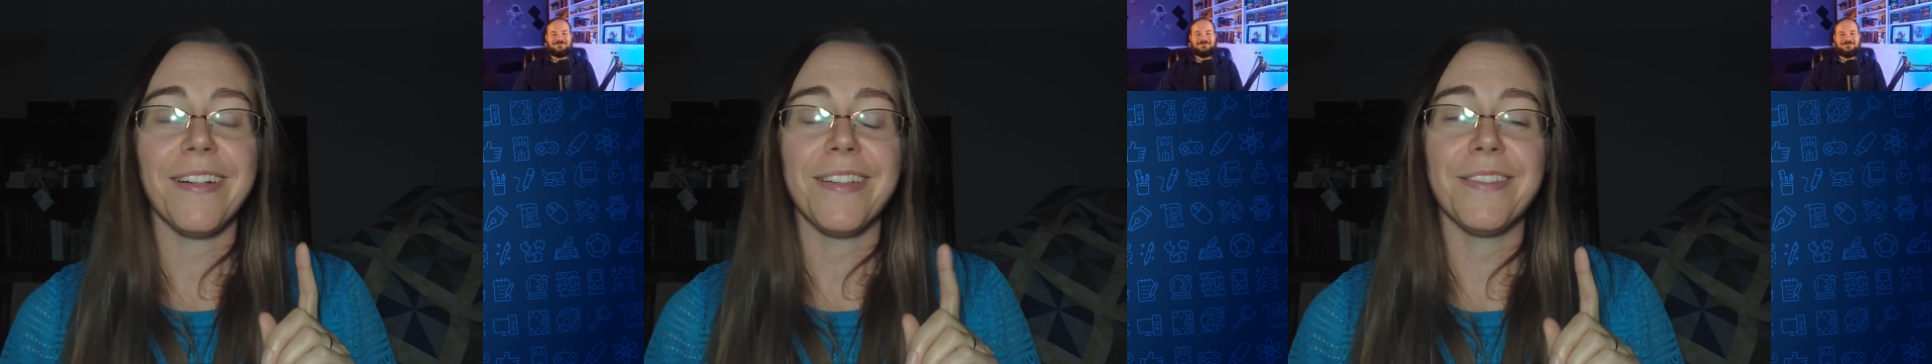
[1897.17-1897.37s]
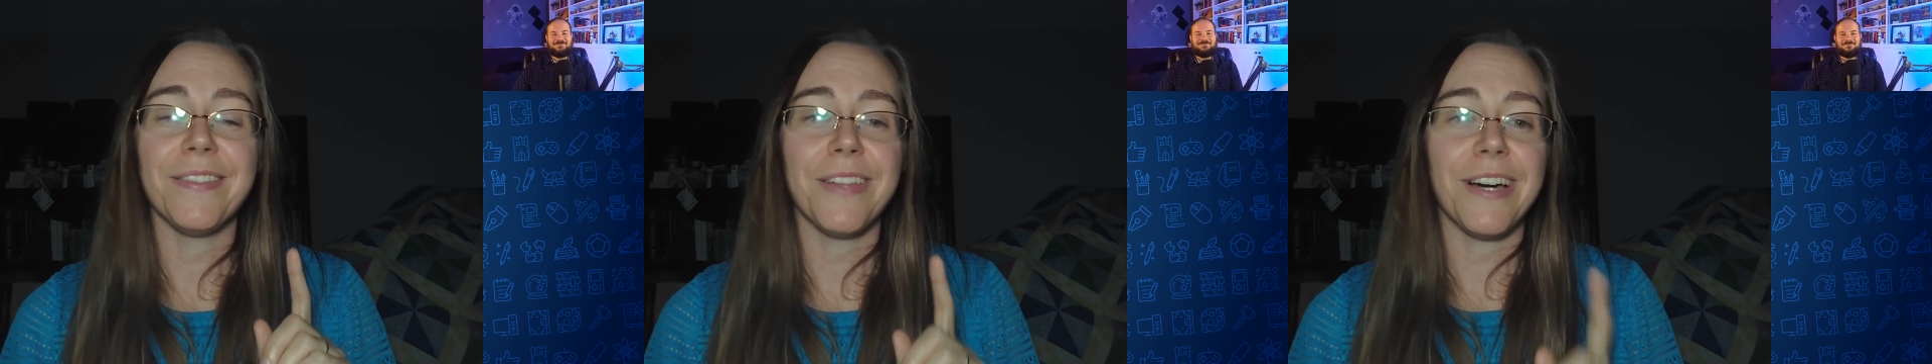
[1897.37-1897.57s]

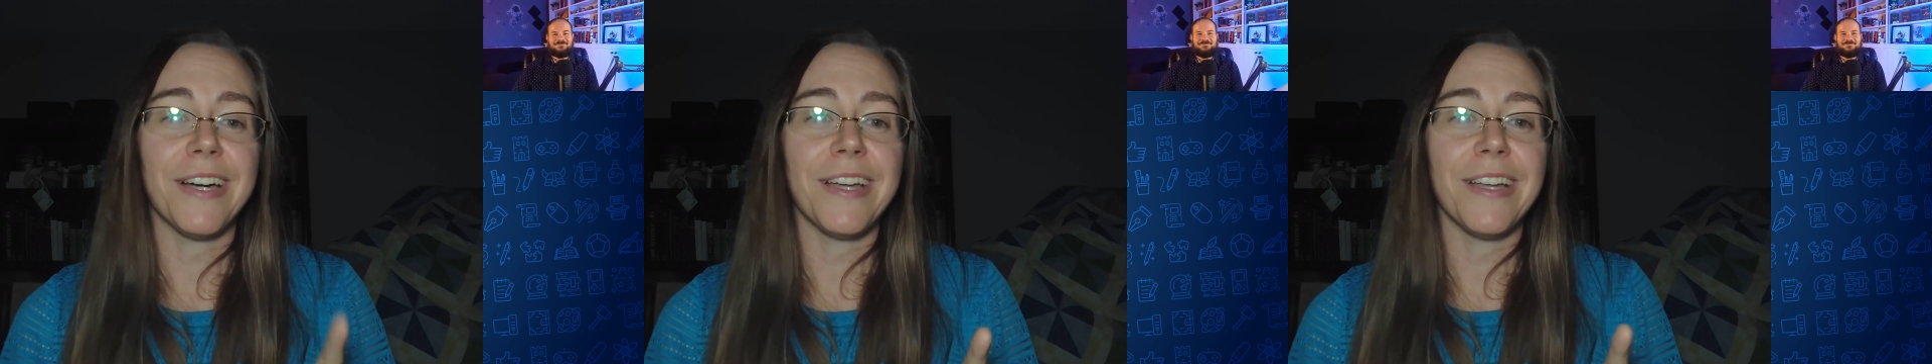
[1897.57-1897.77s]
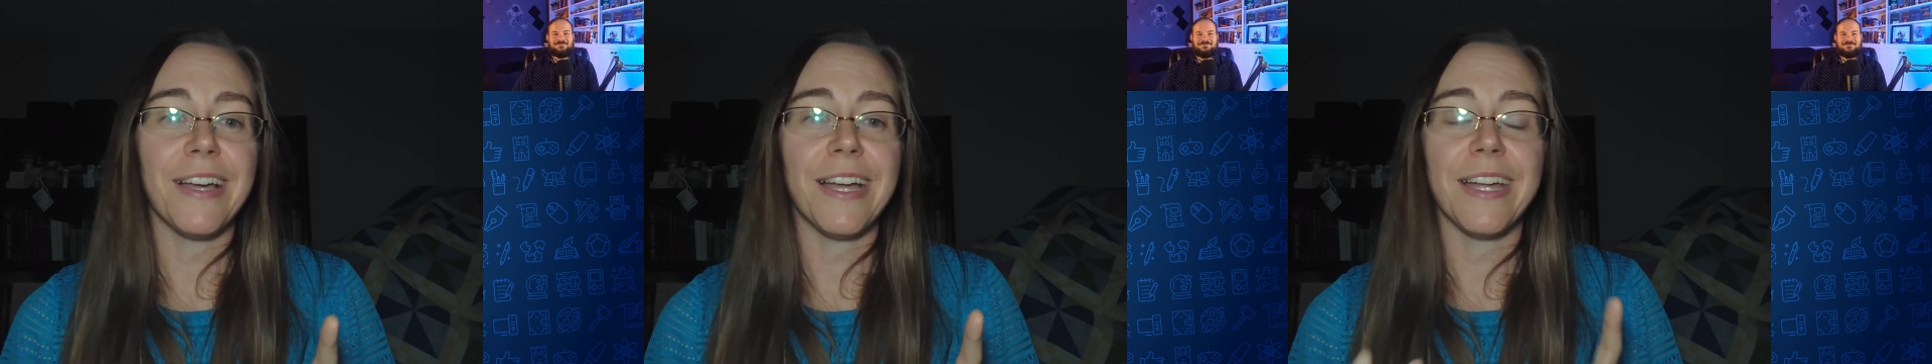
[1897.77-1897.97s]

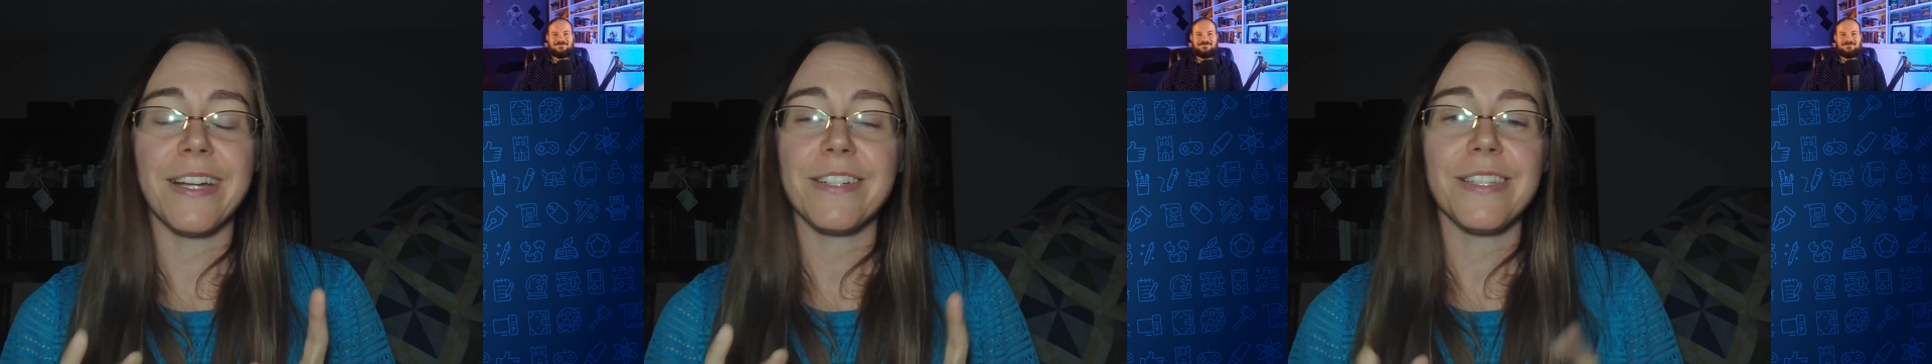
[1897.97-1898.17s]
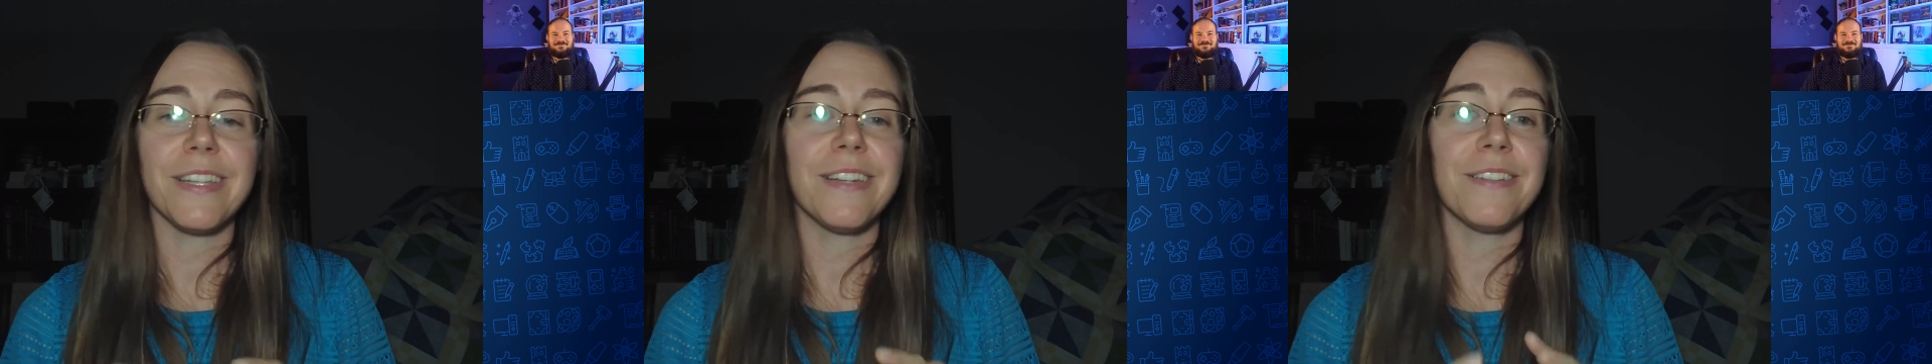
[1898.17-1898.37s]
I
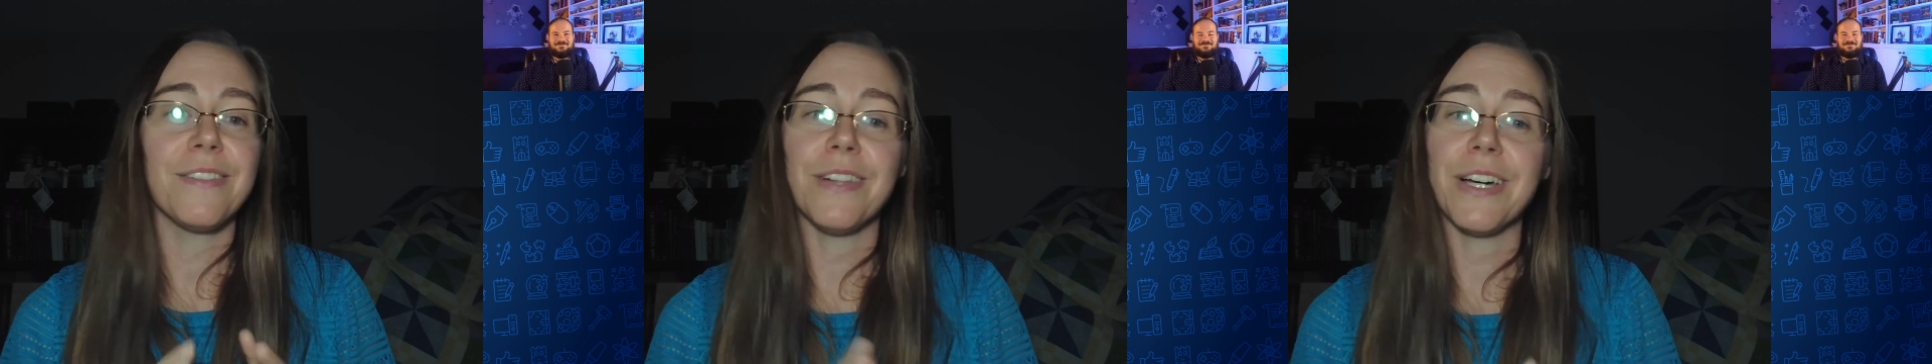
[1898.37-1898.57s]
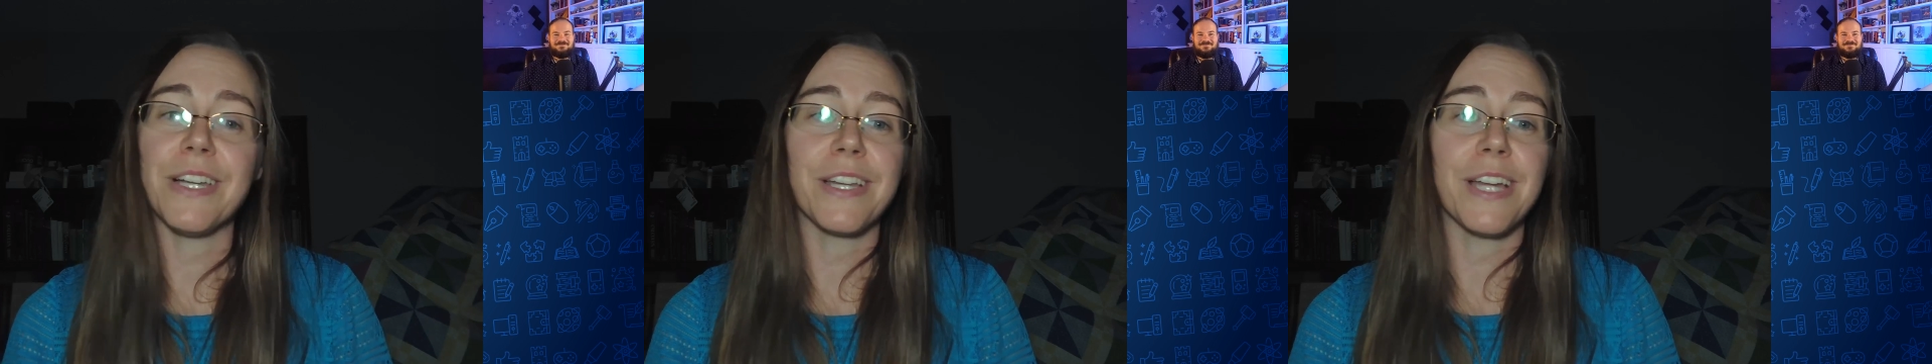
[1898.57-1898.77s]
actually got a
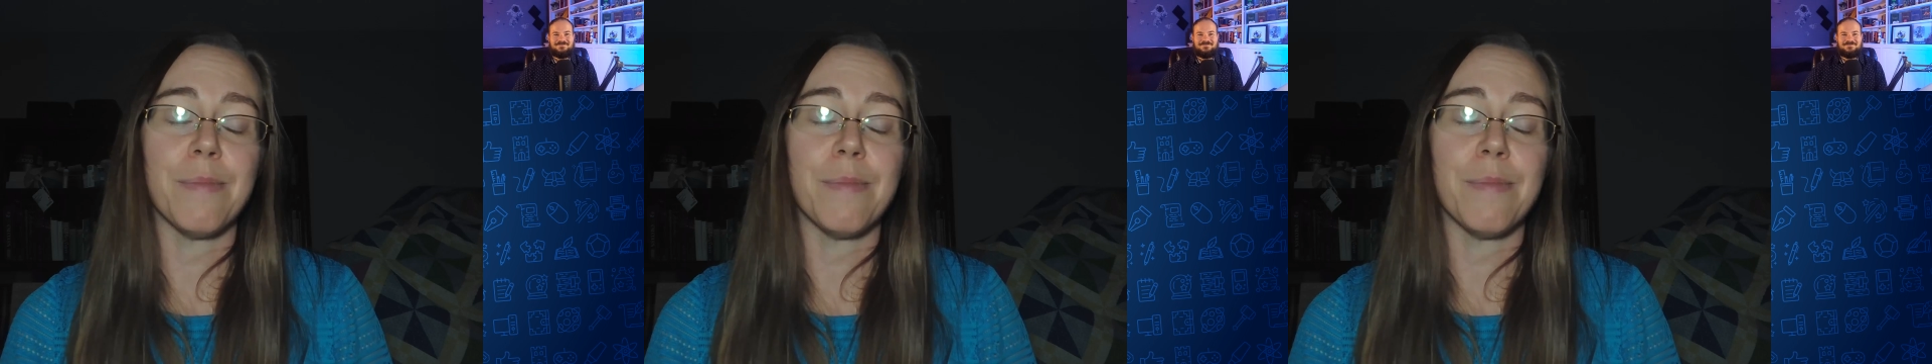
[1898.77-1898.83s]
lot of